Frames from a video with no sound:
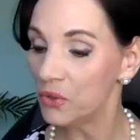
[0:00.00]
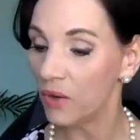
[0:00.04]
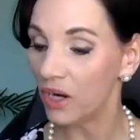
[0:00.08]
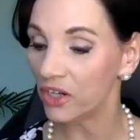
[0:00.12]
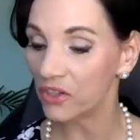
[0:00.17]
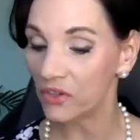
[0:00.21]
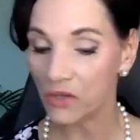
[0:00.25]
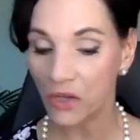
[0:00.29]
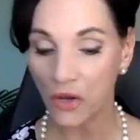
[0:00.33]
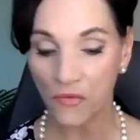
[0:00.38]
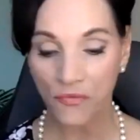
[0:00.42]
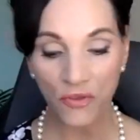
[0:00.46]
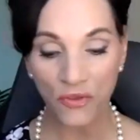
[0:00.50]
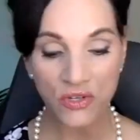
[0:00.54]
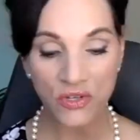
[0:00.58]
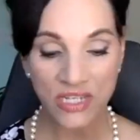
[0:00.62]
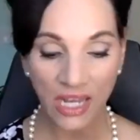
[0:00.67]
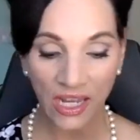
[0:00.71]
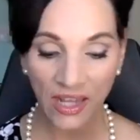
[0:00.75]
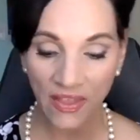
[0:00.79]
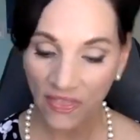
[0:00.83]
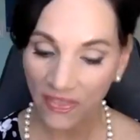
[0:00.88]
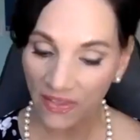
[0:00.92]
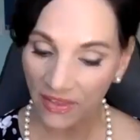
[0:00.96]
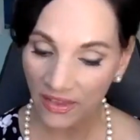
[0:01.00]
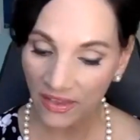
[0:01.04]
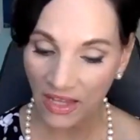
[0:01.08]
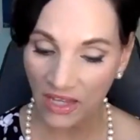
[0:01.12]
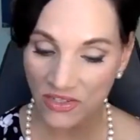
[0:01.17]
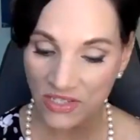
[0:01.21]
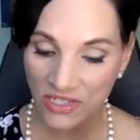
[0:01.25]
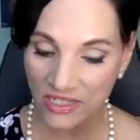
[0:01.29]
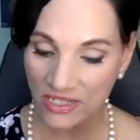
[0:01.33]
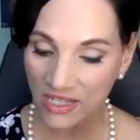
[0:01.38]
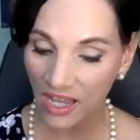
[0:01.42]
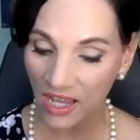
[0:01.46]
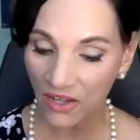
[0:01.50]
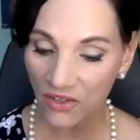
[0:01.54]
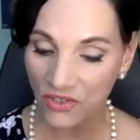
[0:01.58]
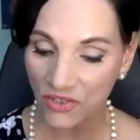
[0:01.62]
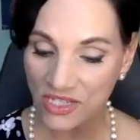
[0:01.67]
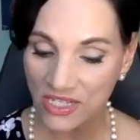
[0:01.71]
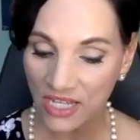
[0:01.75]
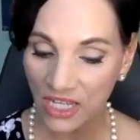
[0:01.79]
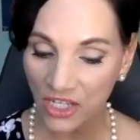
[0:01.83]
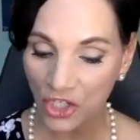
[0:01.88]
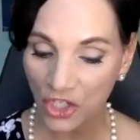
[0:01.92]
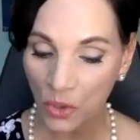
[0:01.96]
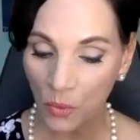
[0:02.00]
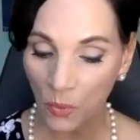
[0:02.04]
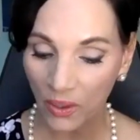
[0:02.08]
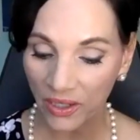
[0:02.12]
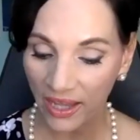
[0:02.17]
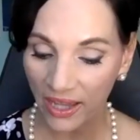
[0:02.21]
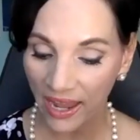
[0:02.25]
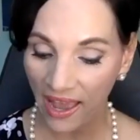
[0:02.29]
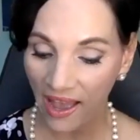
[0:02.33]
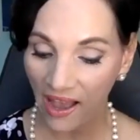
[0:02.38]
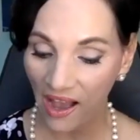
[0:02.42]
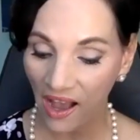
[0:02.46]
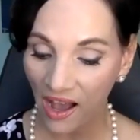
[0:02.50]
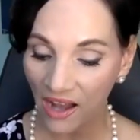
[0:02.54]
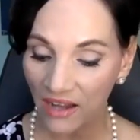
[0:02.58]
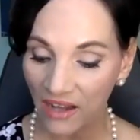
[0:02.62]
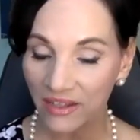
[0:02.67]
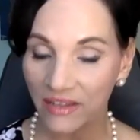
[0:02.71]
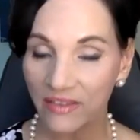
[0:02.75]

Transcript: I don't know if there's anything else else that you want to add,